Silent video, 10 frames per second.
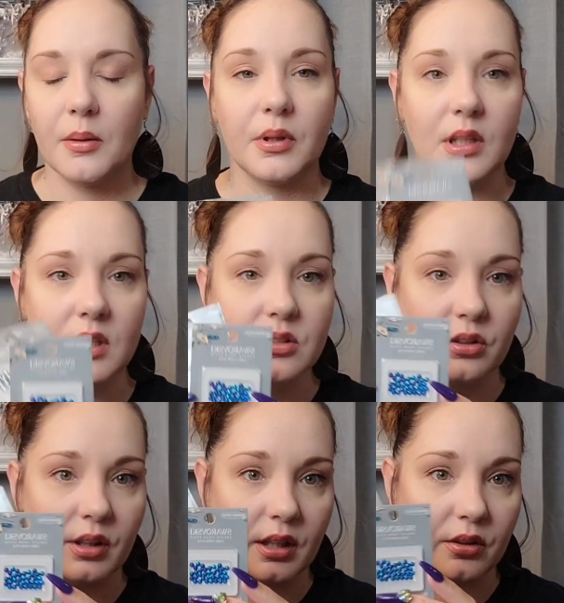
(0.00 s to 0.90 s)
But these
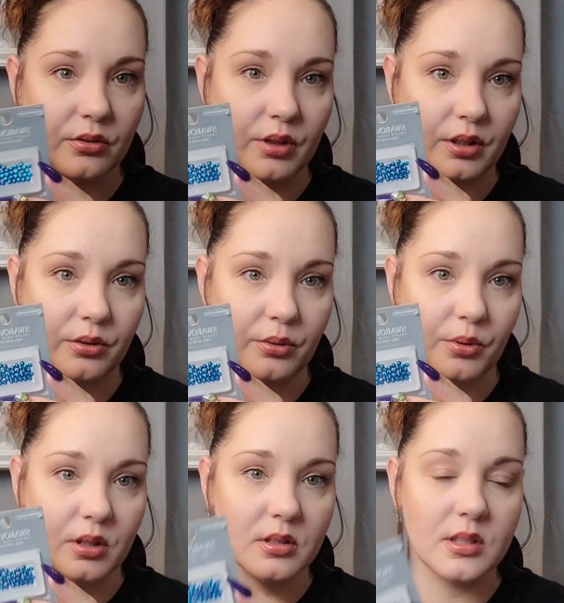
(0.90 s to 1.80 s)
are like the regular
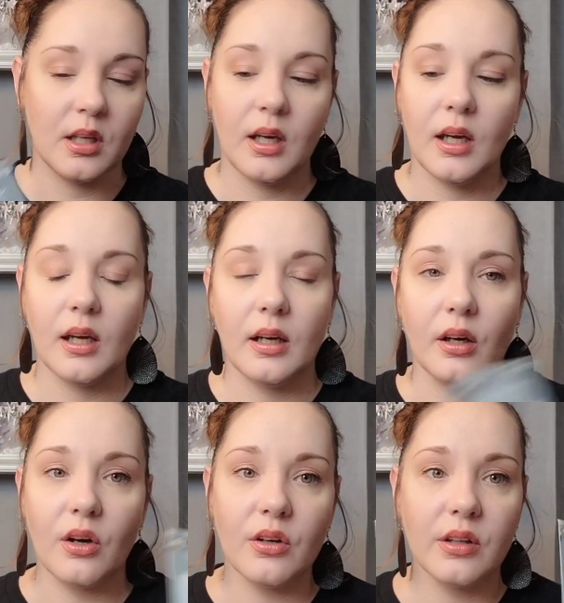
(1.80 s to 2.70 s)
ones, and I
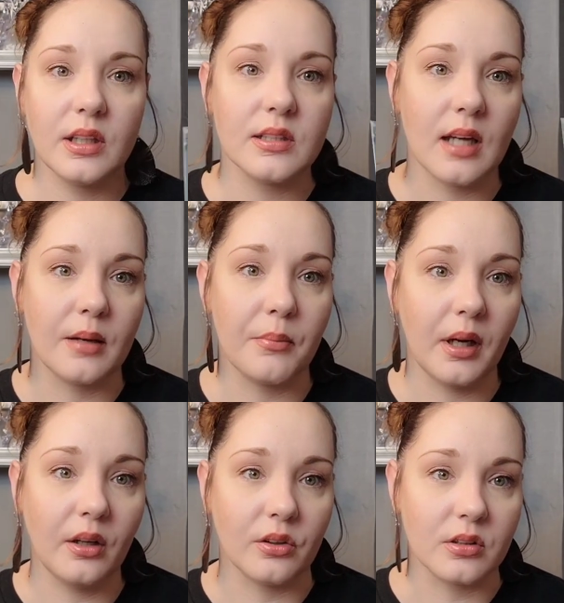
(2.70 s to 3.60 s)
got all these at
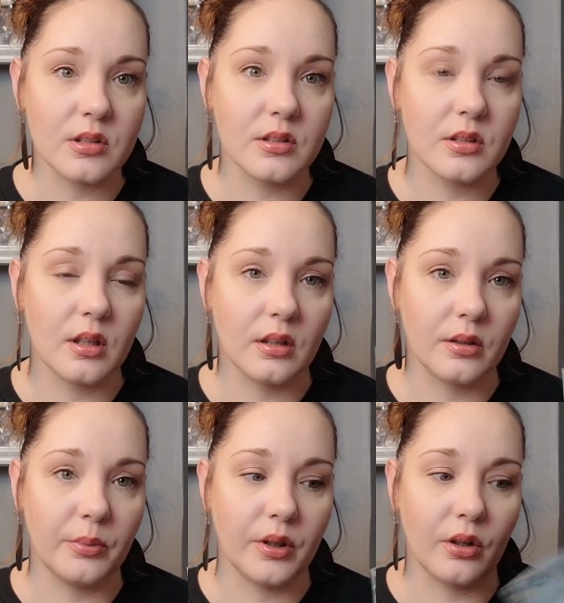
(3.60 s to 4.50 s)
Michael's a
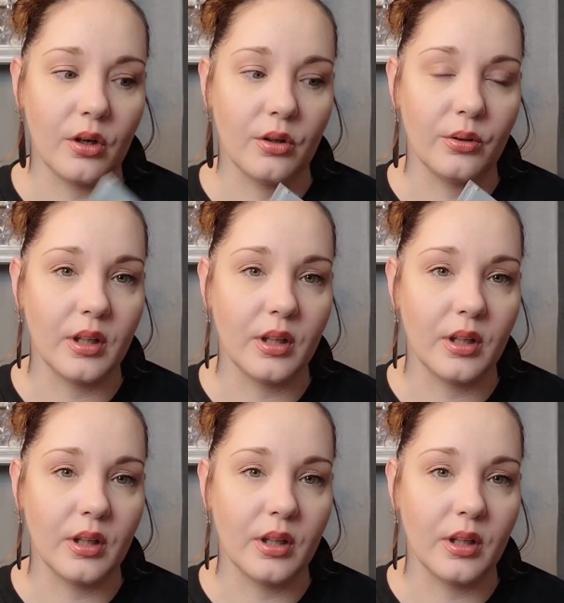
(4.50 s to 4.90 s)
little bit ago.